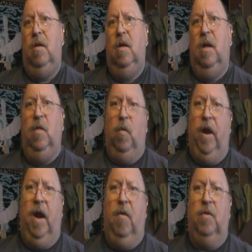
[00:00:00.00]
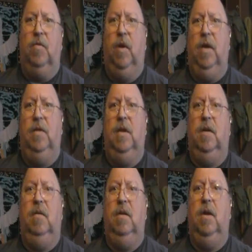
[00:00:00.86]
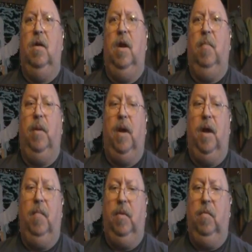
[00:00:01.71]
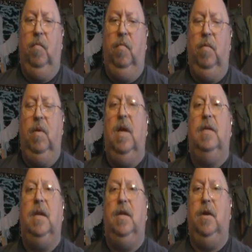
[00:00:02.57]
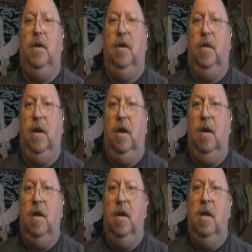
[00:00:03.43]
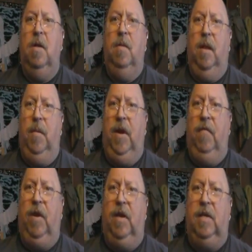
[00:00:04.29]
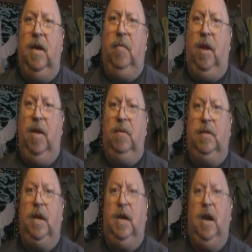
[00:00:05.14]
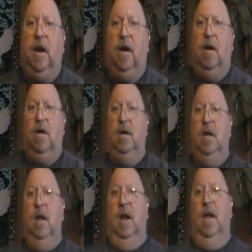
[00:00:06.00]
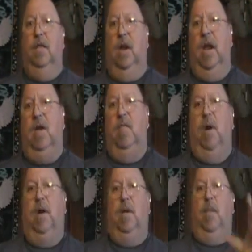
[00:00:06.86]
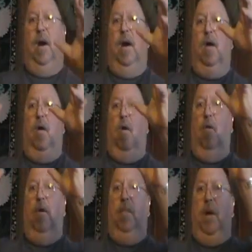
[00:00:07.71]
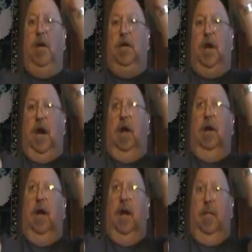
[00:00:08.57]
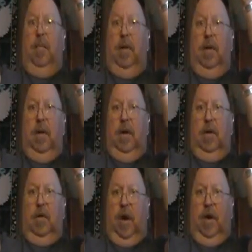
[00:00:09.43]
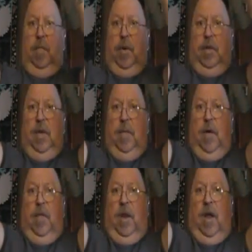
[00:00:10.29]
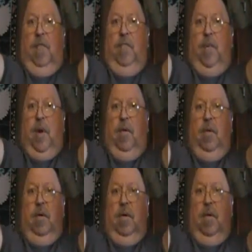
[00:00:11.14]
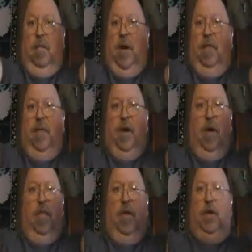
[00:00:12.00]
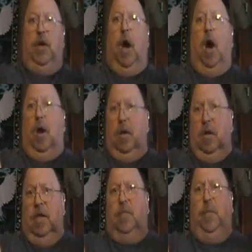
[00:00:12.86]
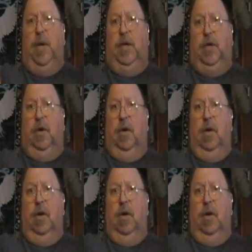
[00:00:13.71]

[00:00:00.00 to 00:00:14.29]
And the way I was raised didn't, you know, help a lot, but that's neither here nor there. Let me give you an example. I'm sitting here in the lake of muck and mire, holding my child up, trying to put them on the lifeboat above me, or on the dock, let's picture.